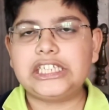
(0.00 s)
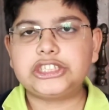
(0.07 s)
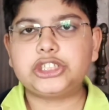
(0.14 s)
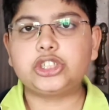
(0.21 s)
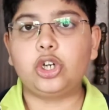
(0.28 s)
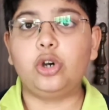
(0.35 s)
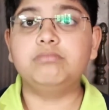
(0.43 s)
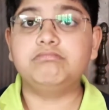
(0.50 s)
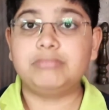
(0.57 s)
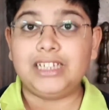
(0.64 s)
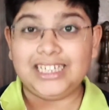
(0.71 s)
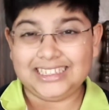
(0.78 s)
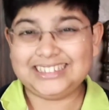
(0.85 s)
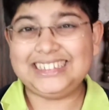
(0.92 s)
So
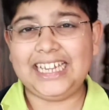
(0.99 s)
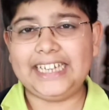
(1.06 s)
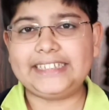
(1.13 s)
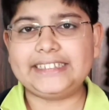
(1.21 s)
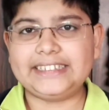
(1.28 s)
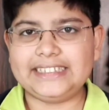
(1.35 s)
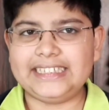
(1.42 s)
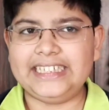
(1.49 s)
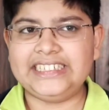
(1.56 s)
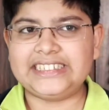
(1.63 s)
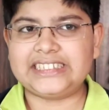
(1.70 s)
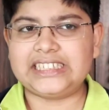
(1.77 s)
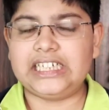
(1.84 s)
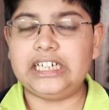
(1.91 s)
that
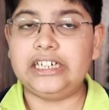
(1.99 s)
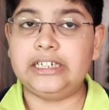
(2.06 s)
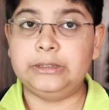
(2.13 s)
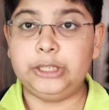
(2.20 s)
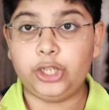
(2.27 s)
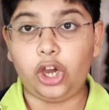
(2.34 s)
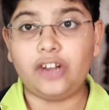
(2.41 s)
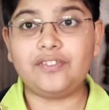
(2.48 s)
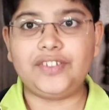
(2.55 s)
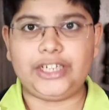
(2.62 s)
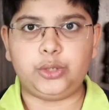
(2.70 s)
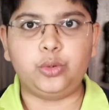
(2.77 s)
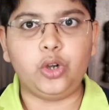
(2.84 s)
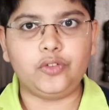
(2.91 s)
is a long
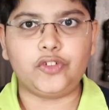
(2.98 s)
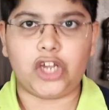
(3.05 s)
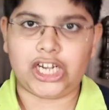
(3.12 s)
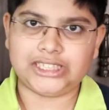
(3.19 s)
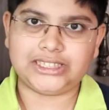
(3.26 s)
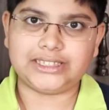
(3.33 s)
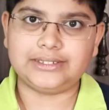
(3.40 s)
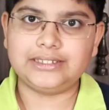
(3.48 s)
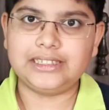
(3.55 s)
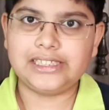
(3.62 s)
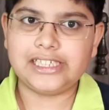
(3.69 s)
way to go for us.